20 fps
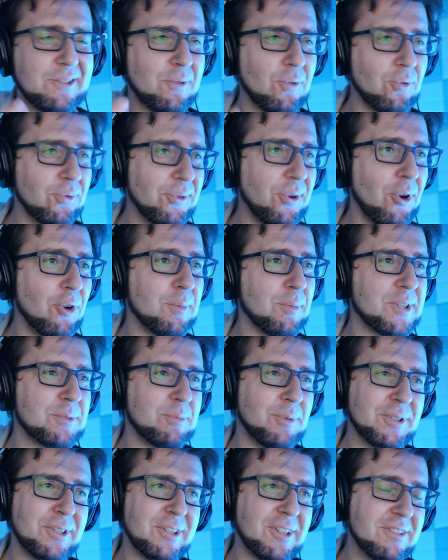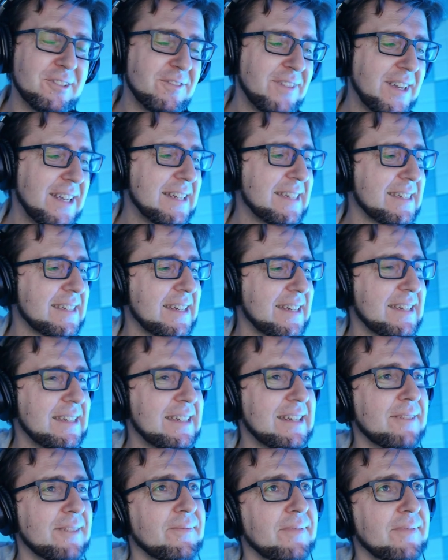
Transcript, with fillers: enormous. We want to convey this idea.